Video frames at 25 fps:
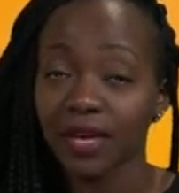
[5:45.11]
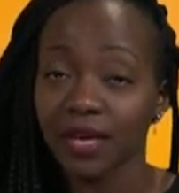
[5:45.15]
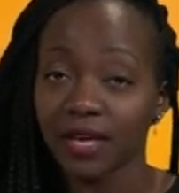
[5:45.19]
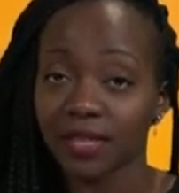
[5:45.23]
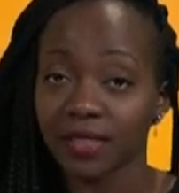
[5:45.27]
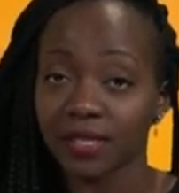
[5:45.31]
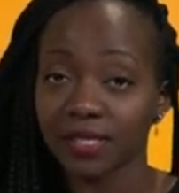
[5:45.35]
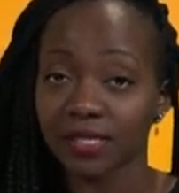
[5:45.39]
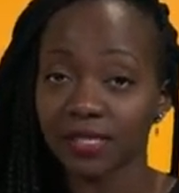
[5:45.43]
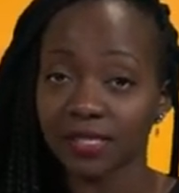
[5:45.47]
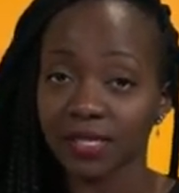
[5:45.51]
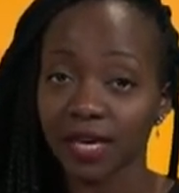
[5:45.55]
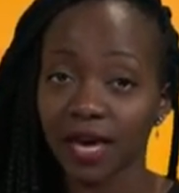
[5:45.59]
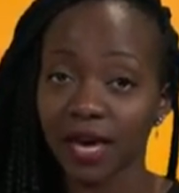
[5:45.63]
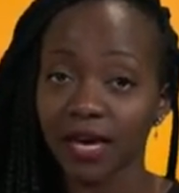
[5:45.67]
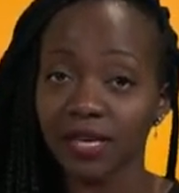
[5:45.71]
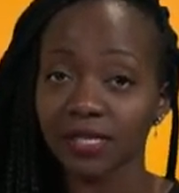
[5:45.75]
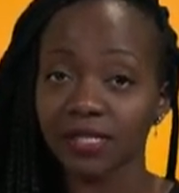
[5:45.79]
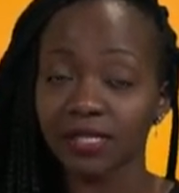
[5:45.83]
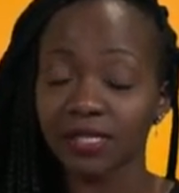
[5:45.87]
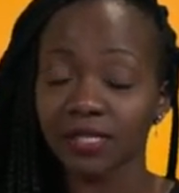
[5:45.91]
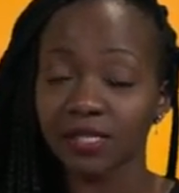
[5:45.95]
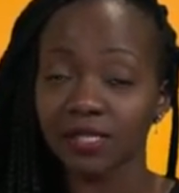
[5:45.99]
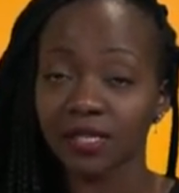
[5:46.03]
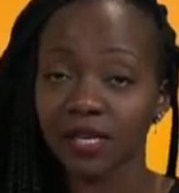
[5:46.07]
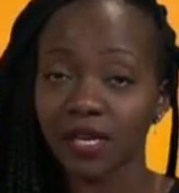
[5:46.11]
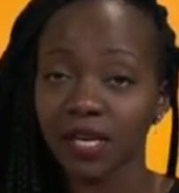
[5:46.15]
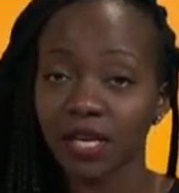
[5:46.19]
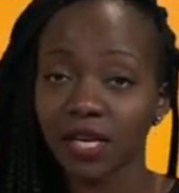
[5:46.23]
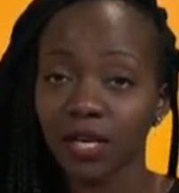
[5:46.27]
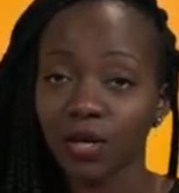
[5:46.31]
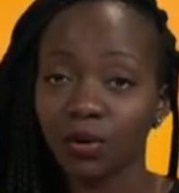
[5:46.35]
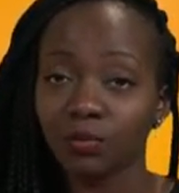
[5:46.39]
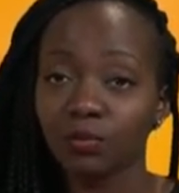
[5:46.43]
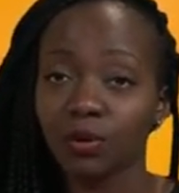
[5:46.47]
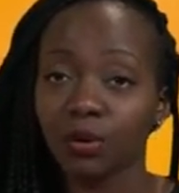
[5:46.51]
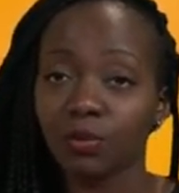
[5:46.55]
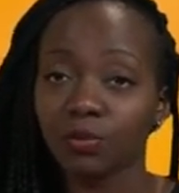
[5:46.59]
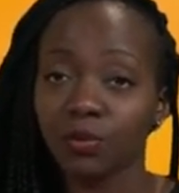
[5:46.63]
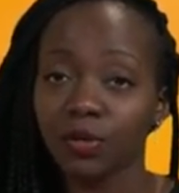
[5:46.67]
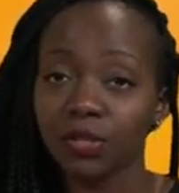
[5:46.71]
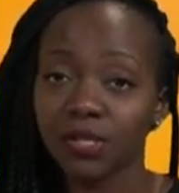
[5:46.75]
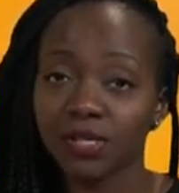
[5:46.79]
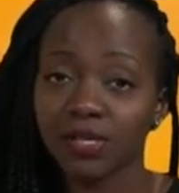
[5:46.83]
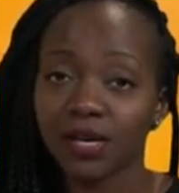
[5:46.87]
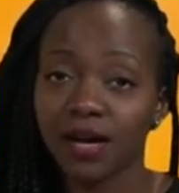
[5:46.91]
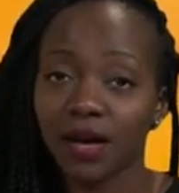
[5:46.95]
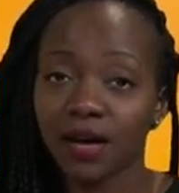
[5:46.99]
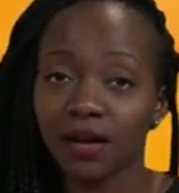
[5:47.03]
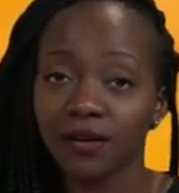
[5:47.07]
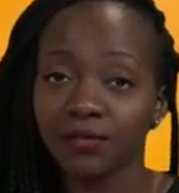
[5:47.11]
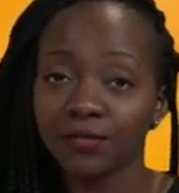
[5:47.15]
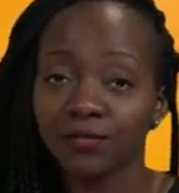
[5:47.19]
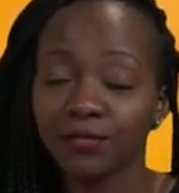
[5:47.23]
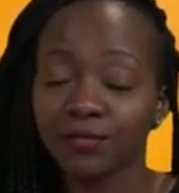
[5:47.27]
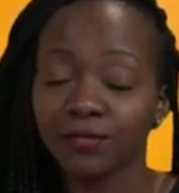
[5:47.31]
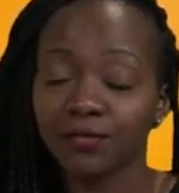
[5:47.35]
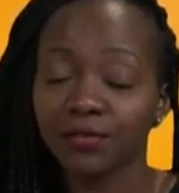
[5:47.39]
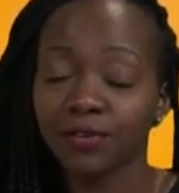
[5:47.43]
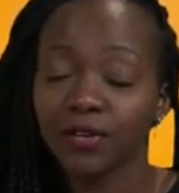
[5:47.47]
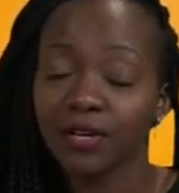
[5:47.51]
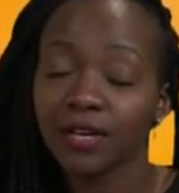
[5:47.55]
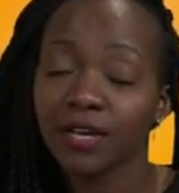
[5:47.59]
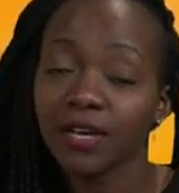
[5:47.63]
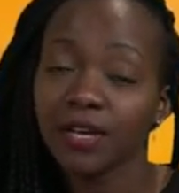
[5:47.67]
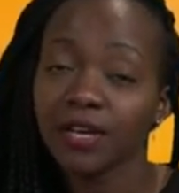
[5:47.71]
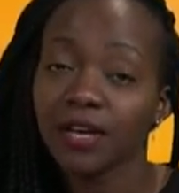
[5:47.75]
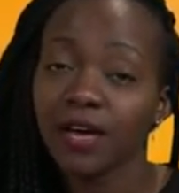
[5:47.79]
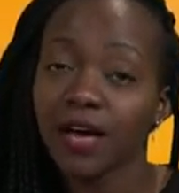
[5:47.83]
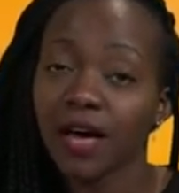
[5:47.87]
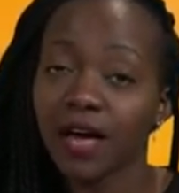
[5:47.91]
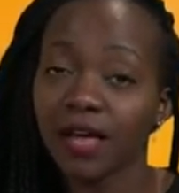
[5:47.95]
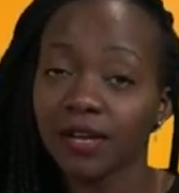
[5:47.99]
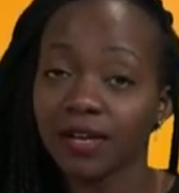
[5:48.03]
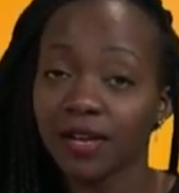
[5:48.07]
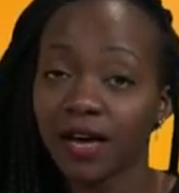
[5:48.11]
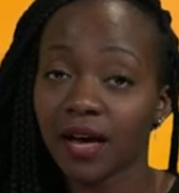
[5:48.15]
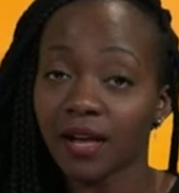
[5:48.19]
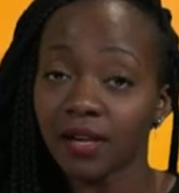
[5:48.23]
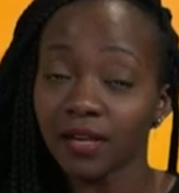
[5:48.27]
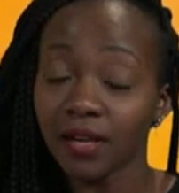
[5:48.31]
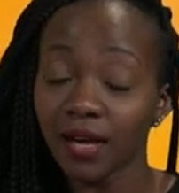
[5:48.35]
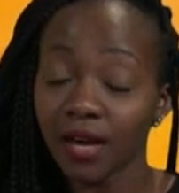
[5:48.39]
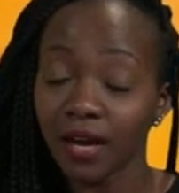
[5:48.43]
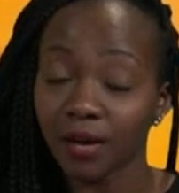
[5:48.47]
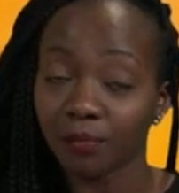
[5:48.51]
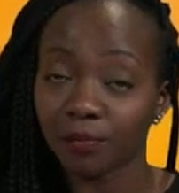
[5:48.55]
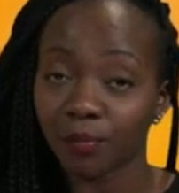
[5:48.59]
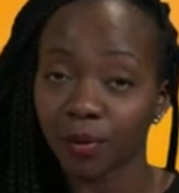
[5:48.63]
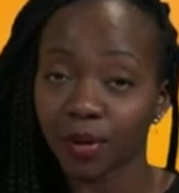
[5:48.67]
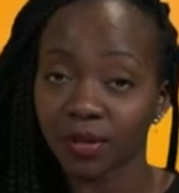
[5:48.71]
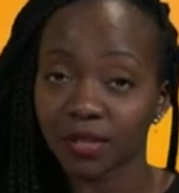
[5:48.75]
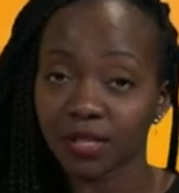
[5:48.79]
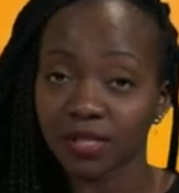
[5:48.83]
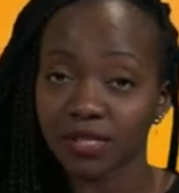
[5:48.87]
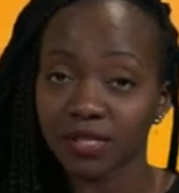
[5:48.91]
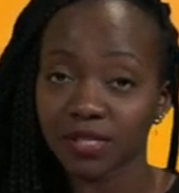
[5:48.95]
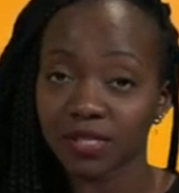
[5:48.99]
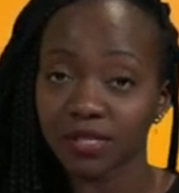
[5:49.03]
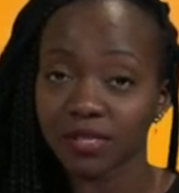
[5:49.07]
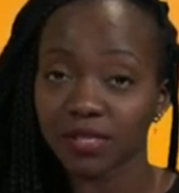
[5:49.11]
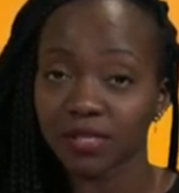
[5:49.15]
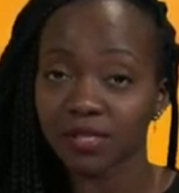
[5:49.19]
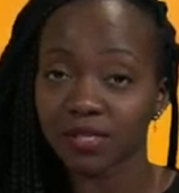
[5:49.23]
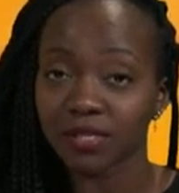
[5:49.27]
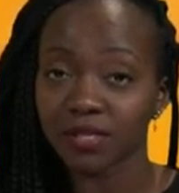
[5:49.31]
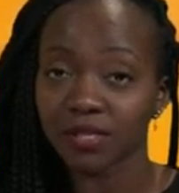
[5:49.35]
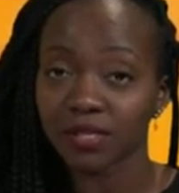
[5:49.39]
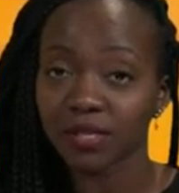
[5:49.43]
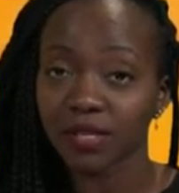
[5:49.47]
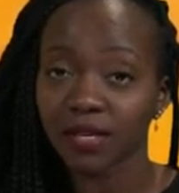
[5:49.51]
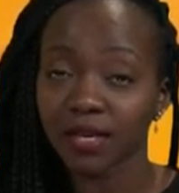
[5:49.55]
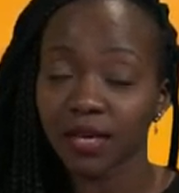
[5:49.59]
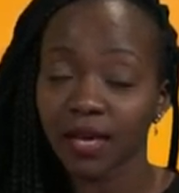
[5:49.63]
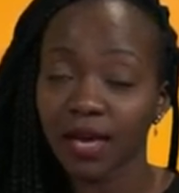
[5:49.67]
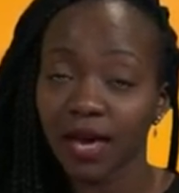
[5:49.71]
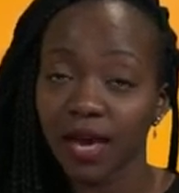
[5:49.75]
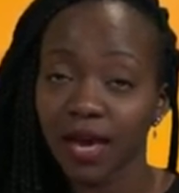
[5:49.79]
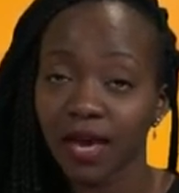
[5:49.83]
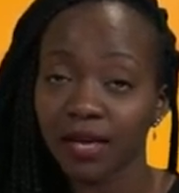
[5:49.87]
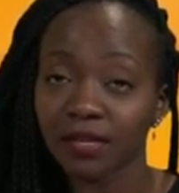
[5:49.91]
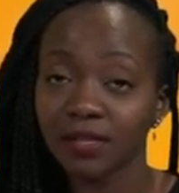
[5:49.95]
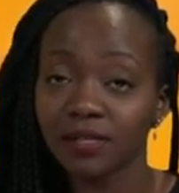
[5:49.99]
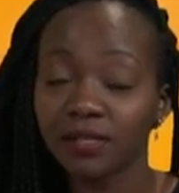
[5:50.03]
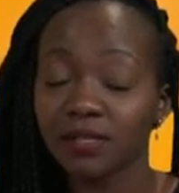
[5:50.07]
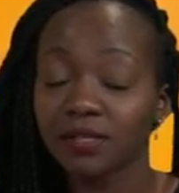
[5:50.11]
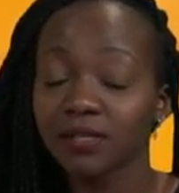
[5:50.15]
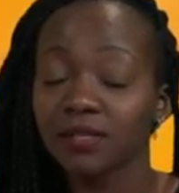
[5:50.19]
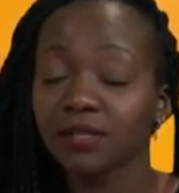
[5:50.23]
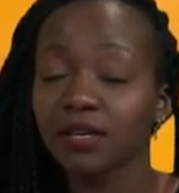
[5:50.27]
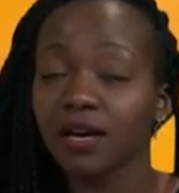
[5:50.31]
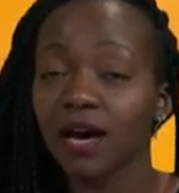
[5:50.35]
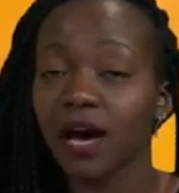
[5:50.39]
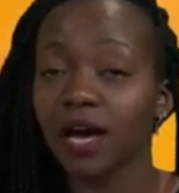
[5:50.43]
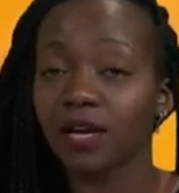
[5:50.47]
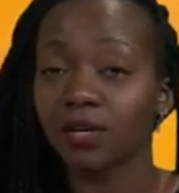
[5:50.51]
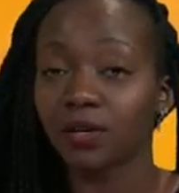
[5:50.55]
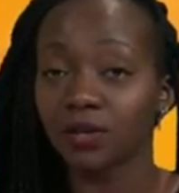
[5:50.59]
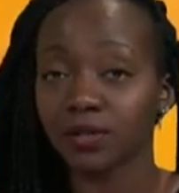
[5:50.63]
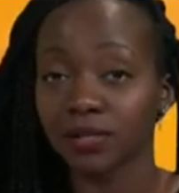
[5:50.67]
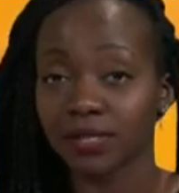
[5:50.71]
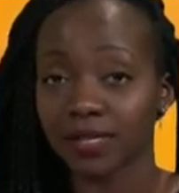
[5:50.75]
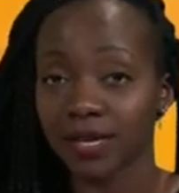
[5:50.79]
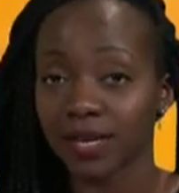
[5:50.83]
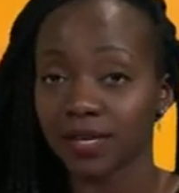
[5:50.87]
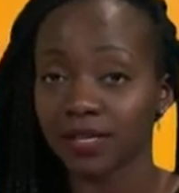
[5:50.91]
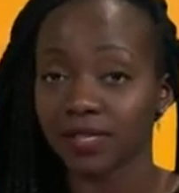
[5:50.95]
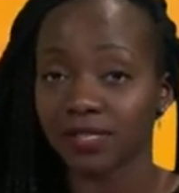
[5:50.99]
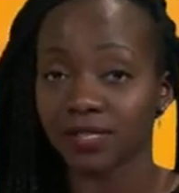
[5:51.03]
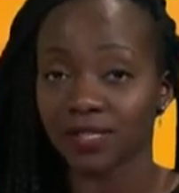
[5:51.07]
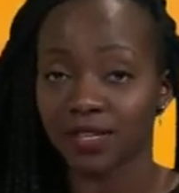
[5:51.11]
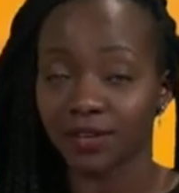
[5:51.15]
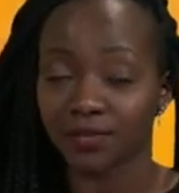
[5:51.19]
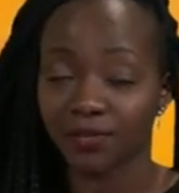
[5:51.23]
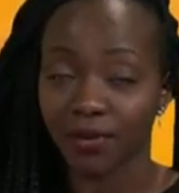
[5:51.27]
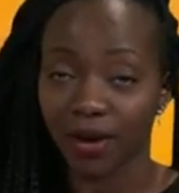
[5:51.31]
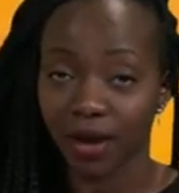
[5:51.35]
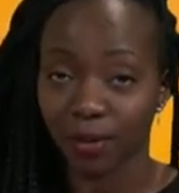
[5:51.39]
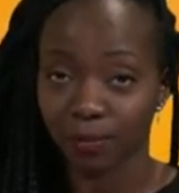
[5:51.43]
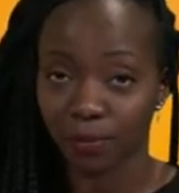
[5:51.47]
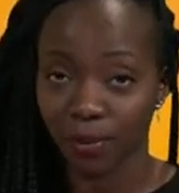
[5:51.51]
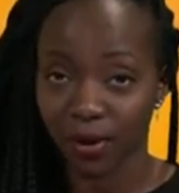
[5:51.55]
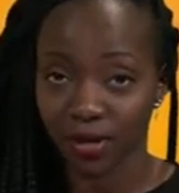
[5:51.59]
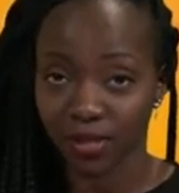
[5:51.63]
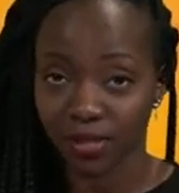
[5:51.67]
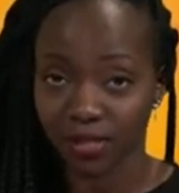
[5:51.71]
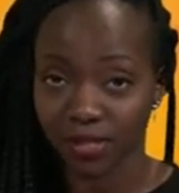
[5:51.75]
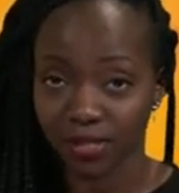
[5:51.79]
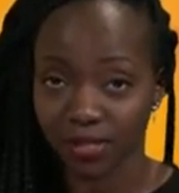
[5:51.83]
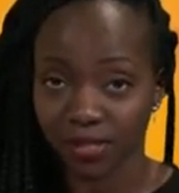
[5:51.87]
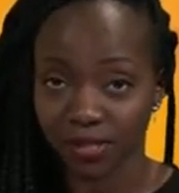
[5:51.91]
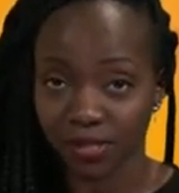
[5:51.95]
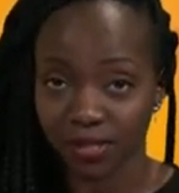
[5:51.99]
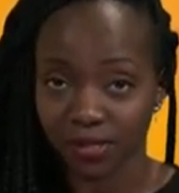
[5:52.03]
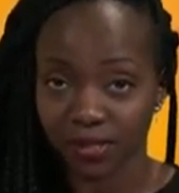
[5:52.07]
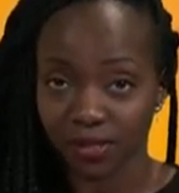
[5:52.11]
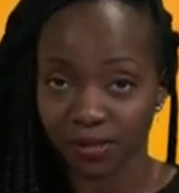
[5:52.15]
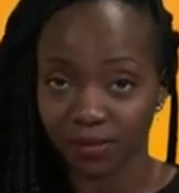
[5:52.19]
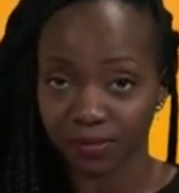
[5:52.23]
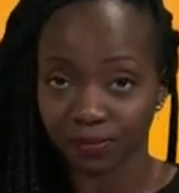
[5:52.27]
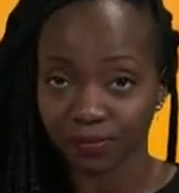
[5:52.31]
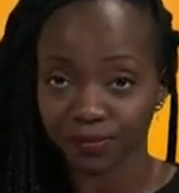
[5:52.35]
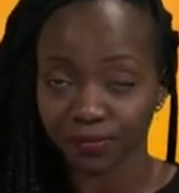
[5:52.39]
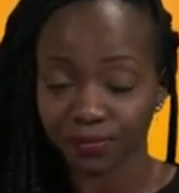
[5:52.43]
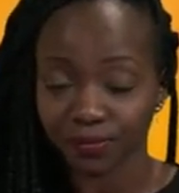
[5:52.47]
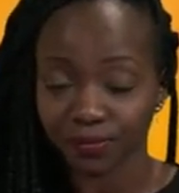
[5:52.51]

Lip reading: In this case, we would have a null hypothesis and an alternative hypothesis.